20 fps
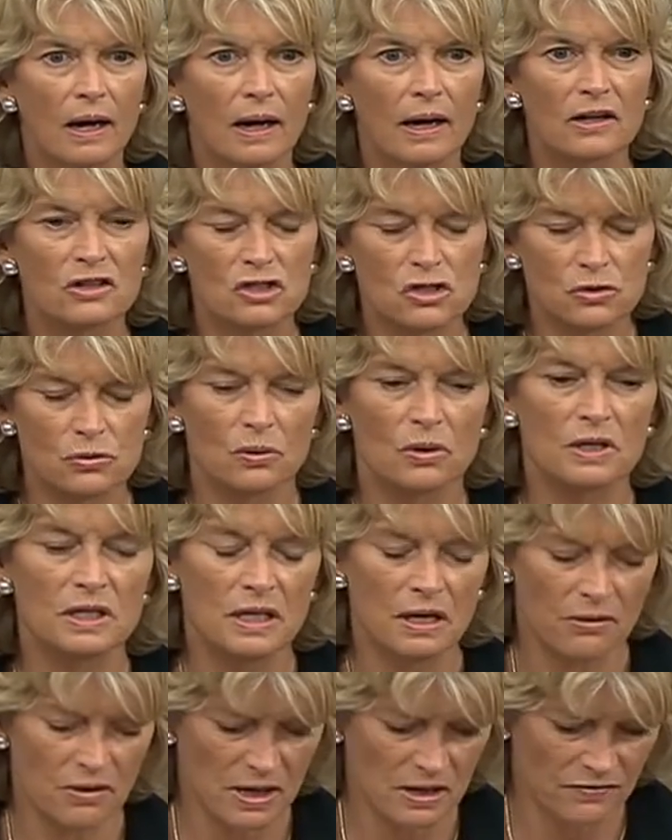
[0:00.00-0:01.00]

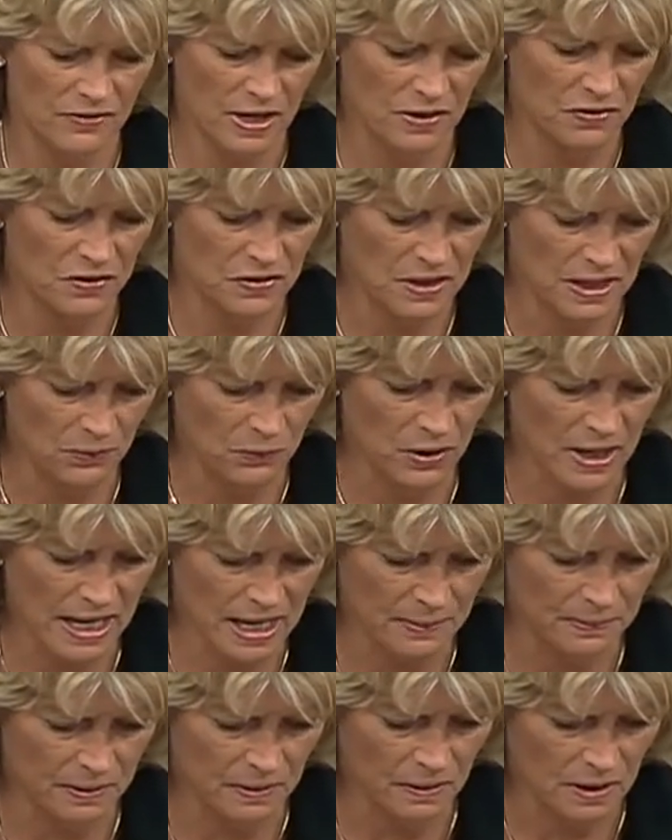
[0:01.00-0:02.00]
extraordinary event that they were
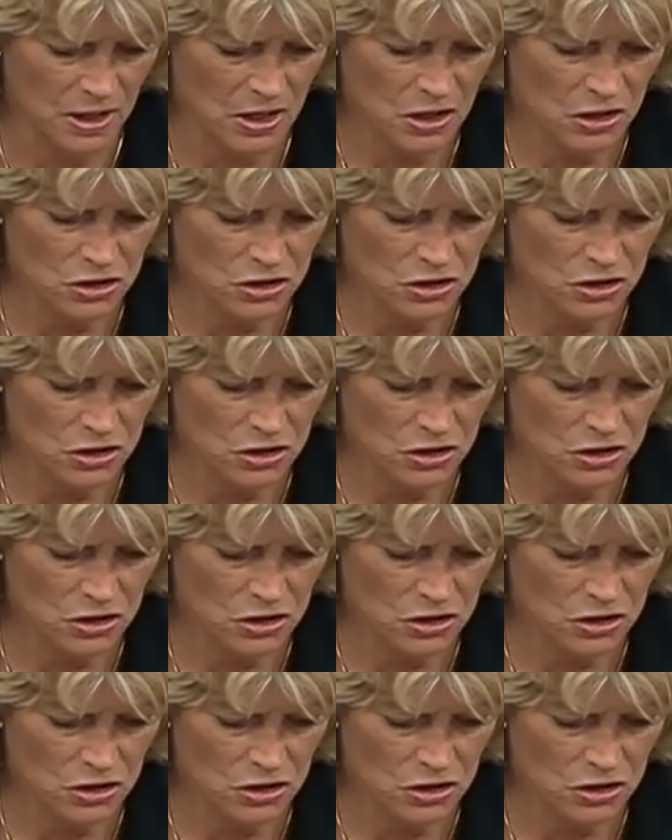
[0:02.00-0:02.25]
able